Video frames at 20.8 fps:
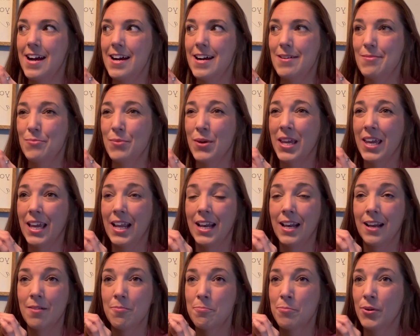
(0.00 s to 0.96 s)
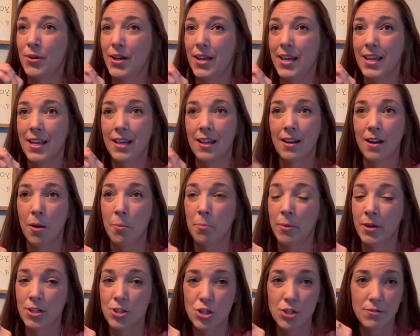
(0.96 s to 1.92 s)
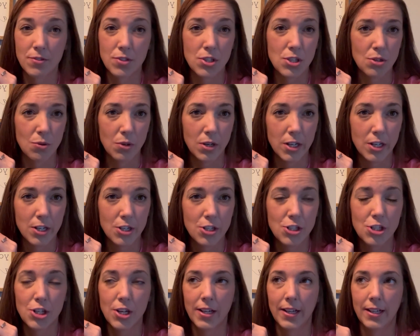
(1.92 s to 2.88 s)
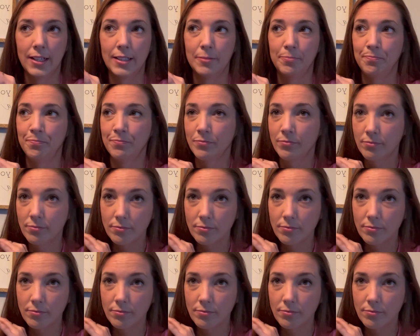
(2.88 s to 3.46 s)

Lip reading: we can put in a bunch of storage, and